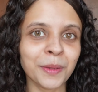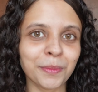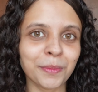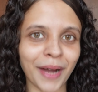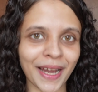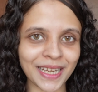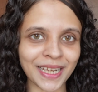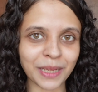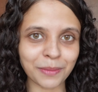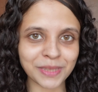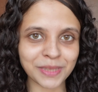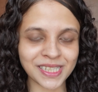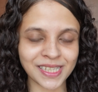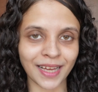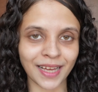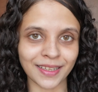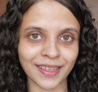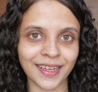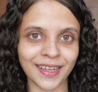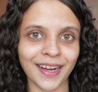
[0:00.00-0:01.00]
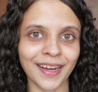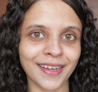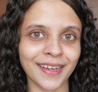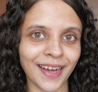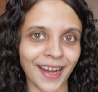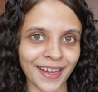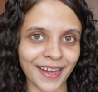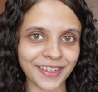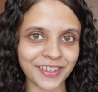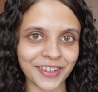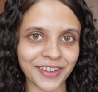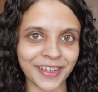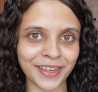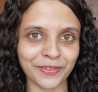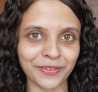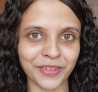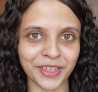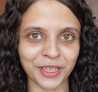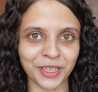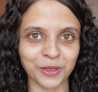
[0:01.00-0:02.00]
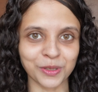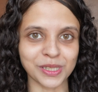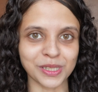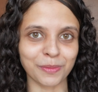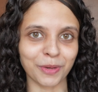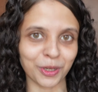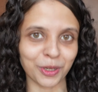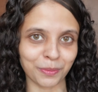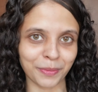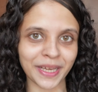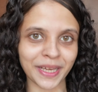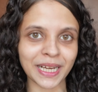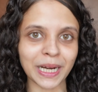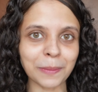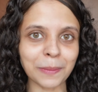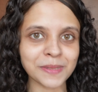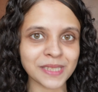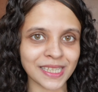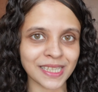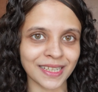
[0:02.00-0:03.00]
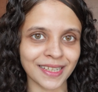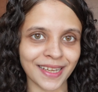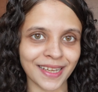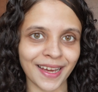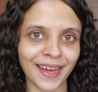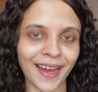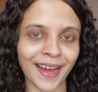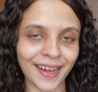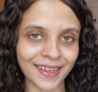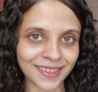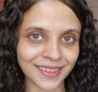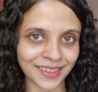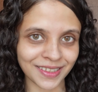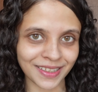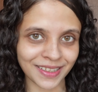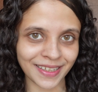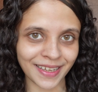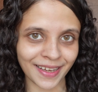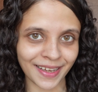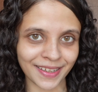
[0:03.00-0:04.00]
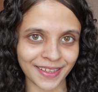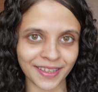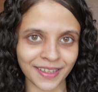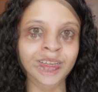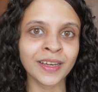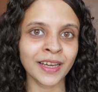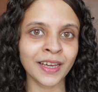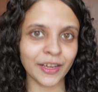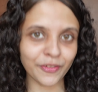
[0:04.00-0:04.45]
My name is Sanika and I create videos about makeup, skincare and curly hair care.